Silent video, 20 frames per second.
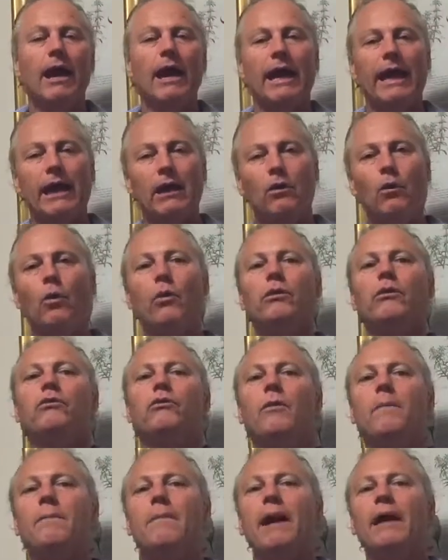in order
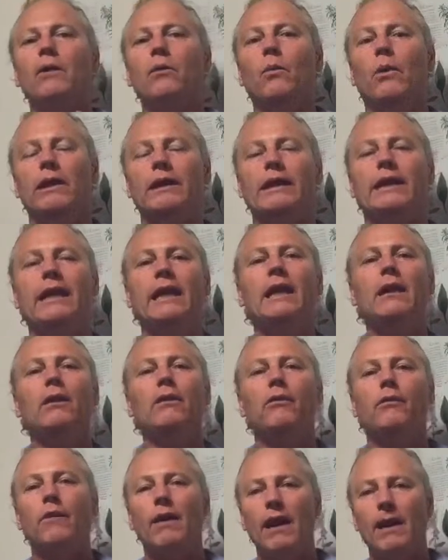to make 1
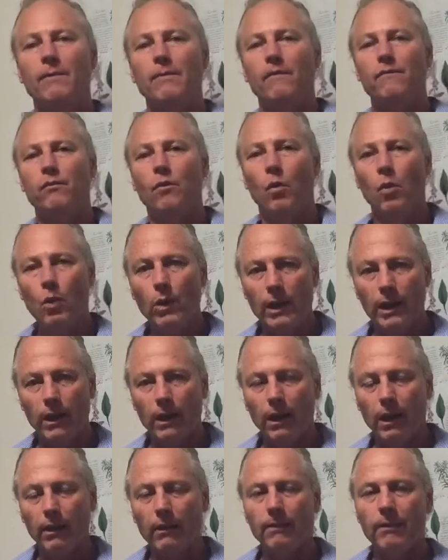kilogram of
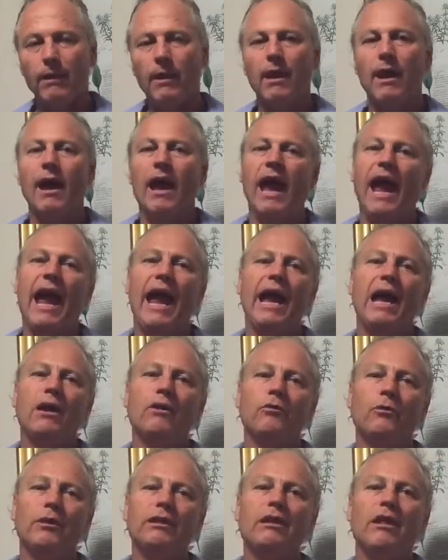oil, and
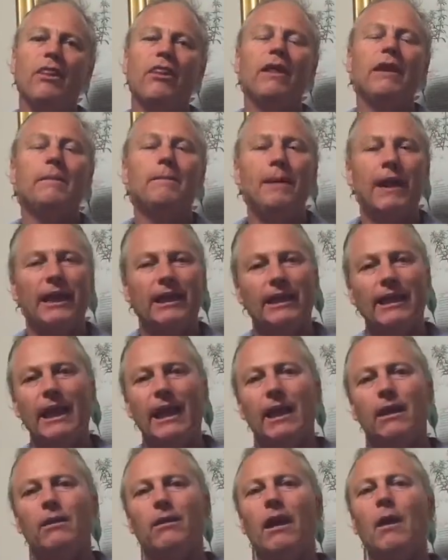when you think back
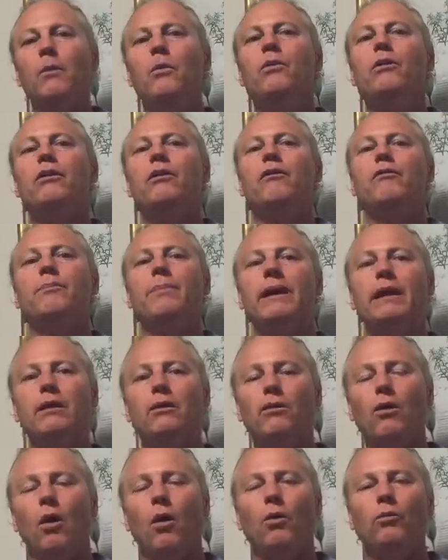then, they wouldn't have been
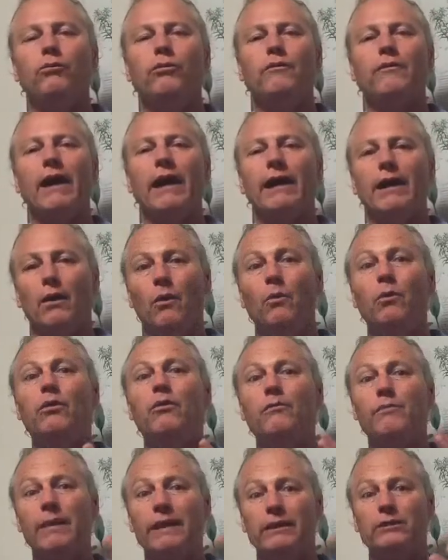cultivating, it would
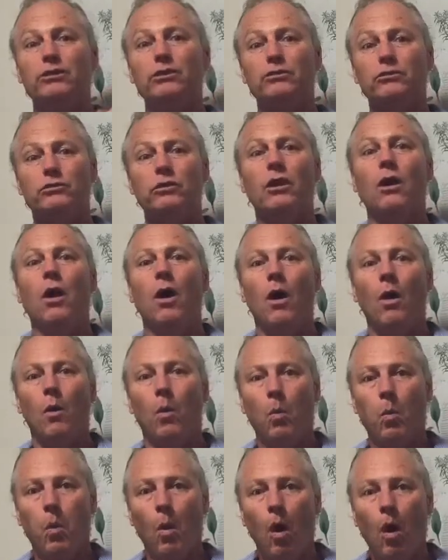have been just
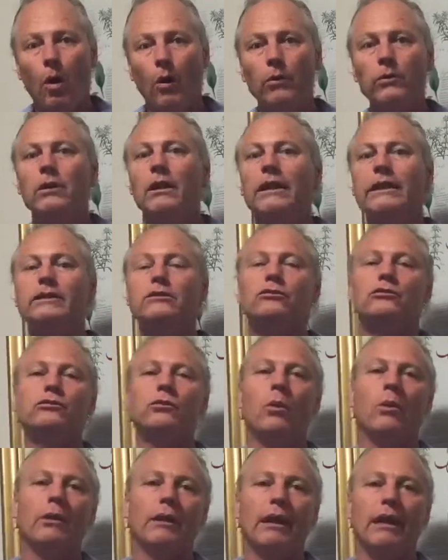wildly
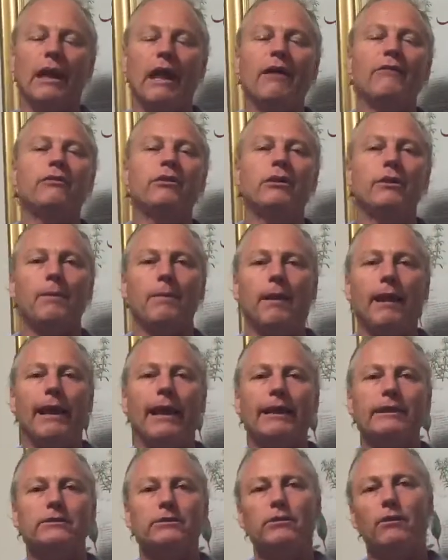sought lavender
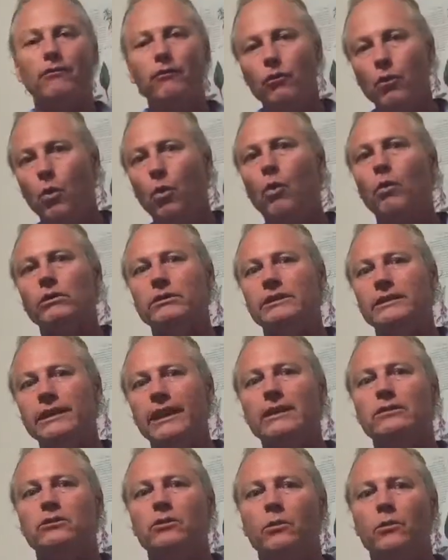plants. Of course,
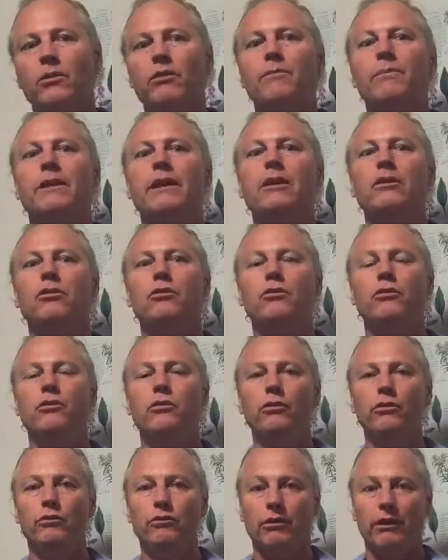yes, it would have been
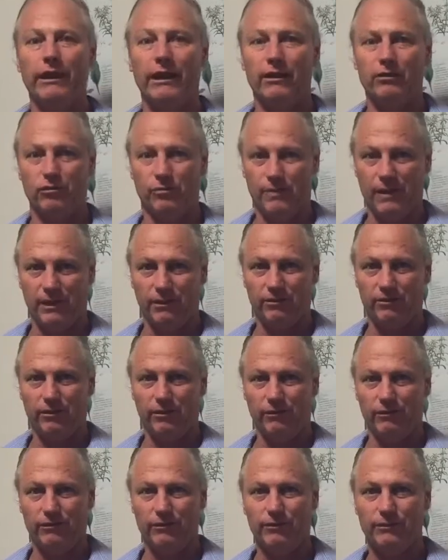hugely
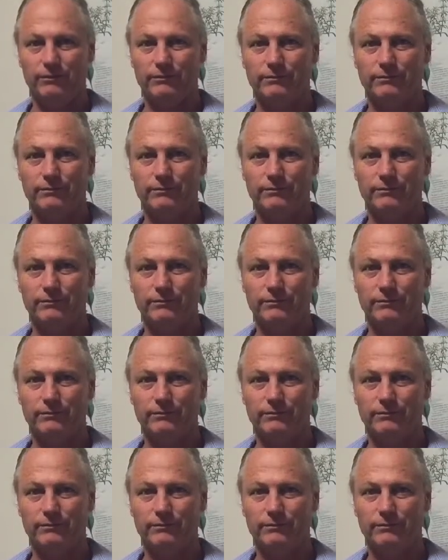expensive.